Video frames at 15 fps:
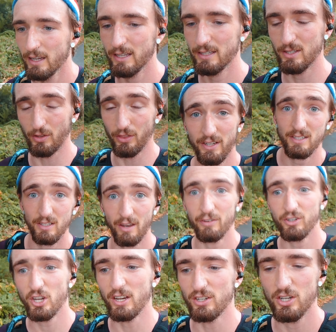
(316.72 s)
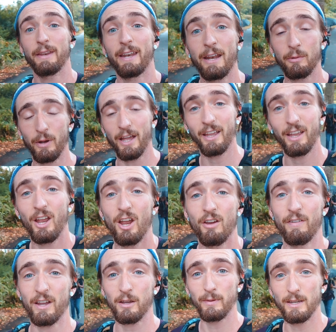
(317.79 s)
so things will never change. But anyway,
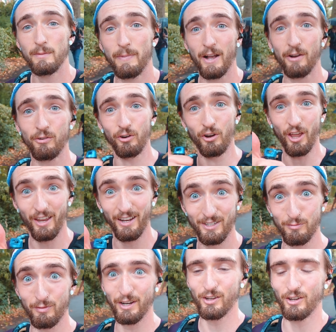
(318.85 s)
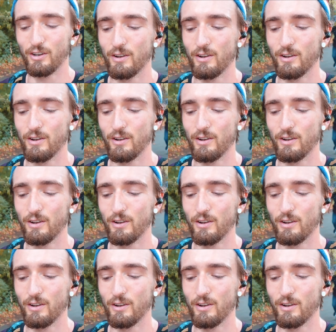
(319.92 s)
recommended park run. It's really good.